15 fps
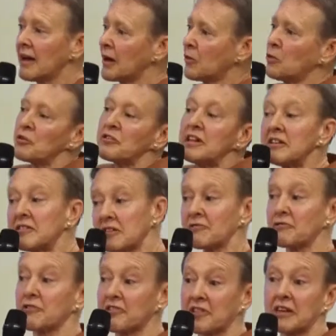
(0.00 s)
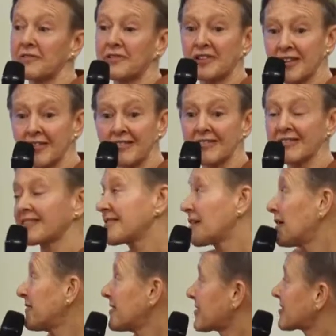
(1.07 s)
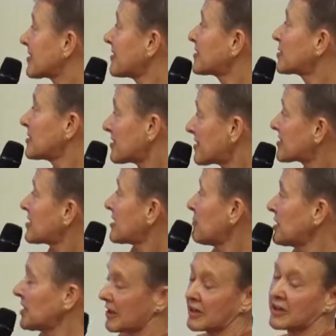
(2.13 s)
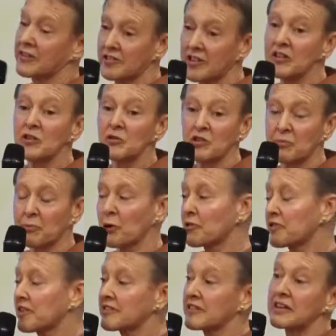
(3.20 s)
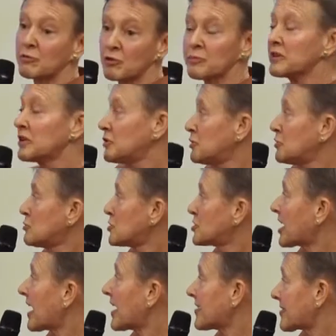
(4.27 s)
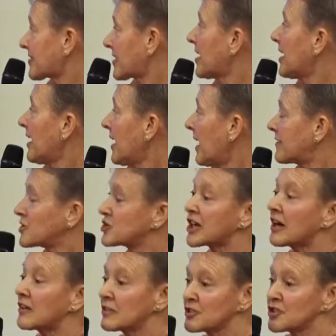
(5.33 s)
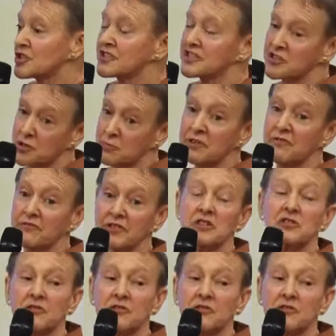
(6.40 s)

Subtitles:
we'll need a different set of skills, obviously. So this is going to be a continuous process, and it will be a huge task. And the challenge is to be fit to